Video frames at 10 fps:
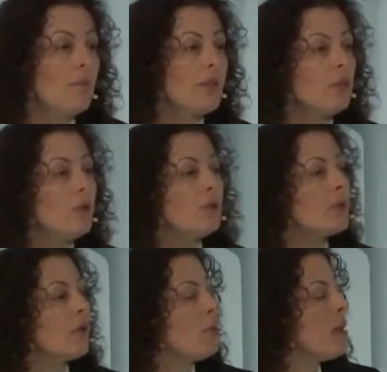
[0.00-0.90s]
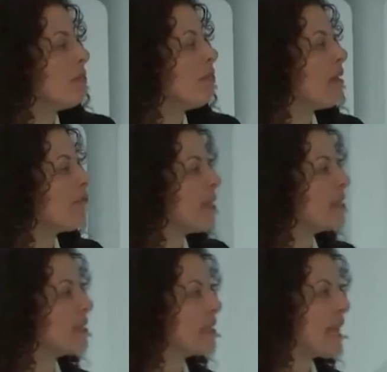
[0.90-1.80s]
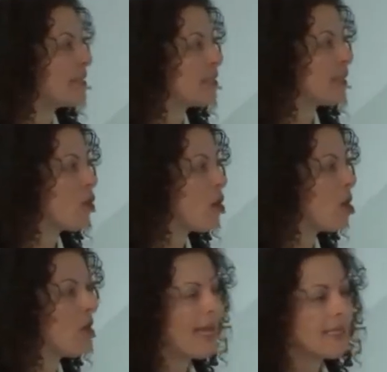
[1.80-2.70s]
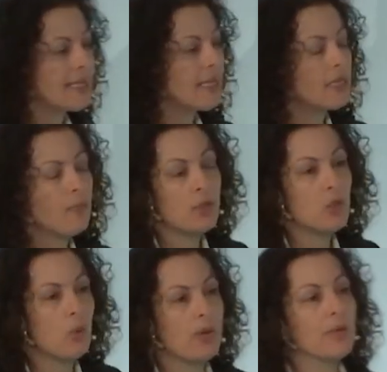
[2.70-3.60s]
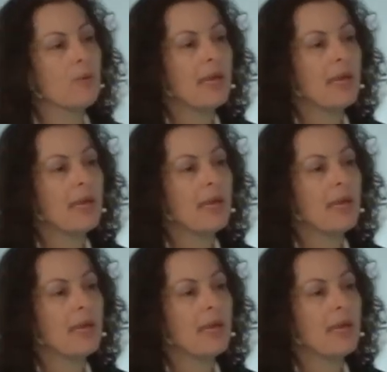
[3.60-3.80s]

but using what my friends at Nesta call anticipatory